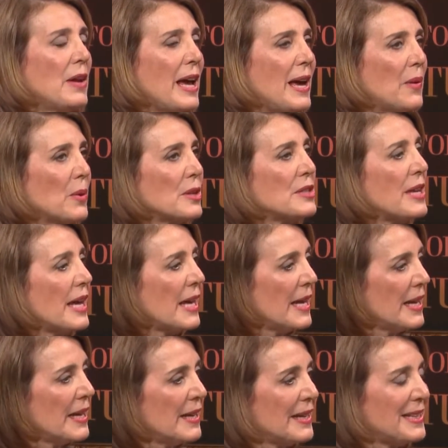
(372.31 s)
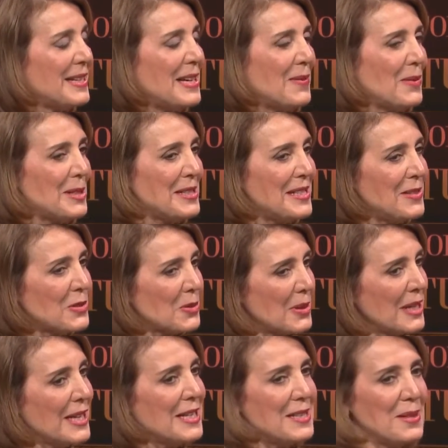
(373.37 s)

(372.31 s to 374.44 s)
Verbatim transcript: And we're taking it, what's intriguing